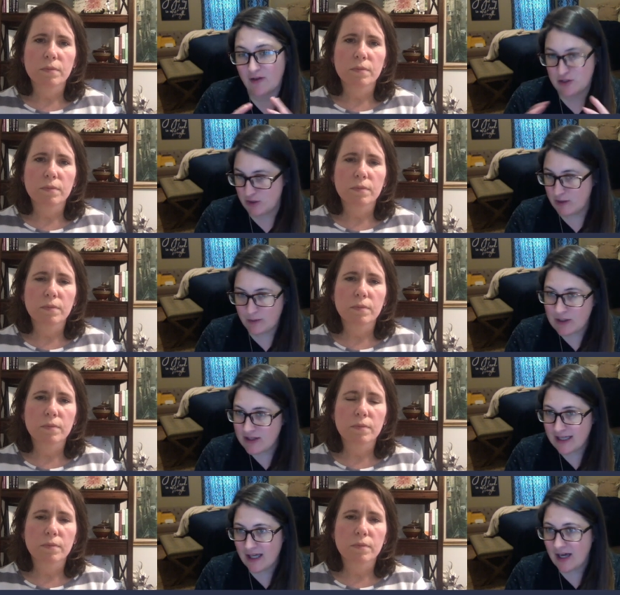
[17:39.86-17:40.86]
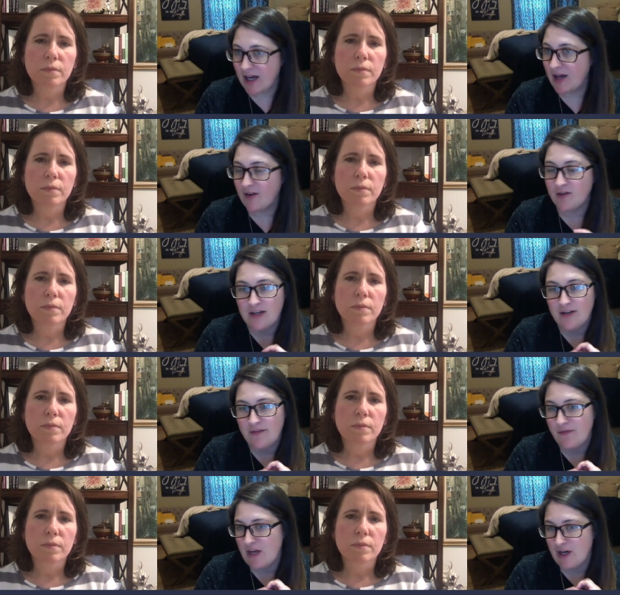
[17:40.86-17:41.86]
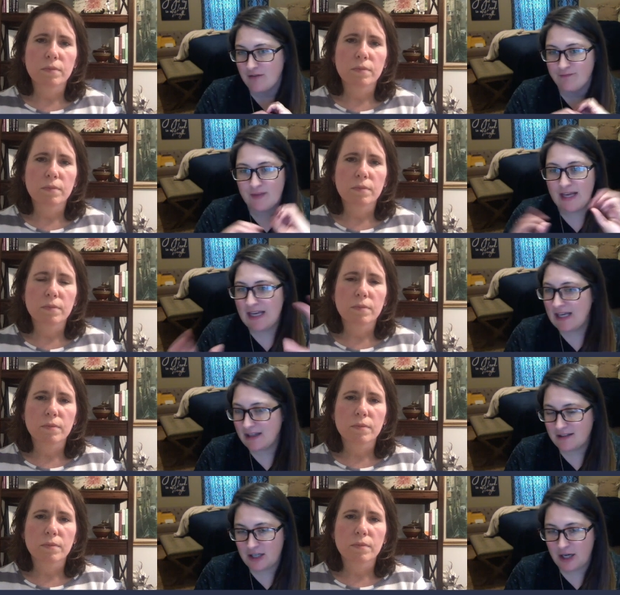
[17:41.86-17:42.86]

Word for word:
Speaker 1: doing what they love. They're in it, you